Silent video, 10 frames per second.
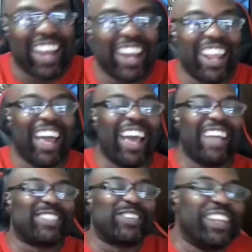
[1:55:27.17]

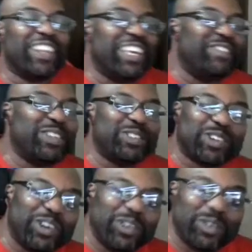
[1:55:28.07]
ask you to leave the
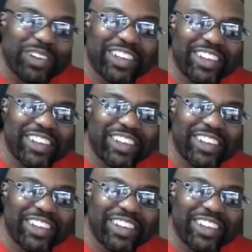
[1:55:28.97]
drone.